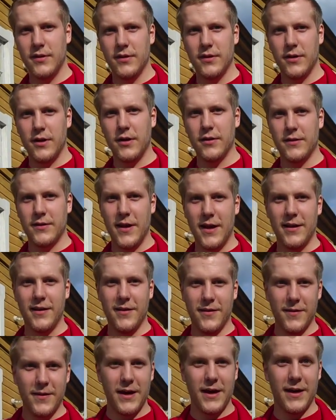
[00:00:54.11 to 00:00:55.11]
you know
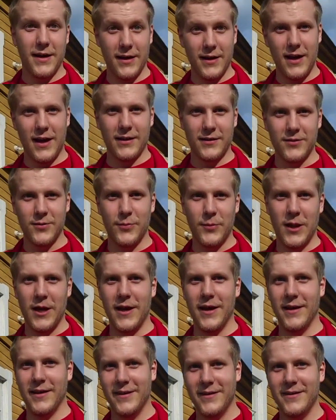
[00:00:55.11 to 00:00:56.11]
they like to play.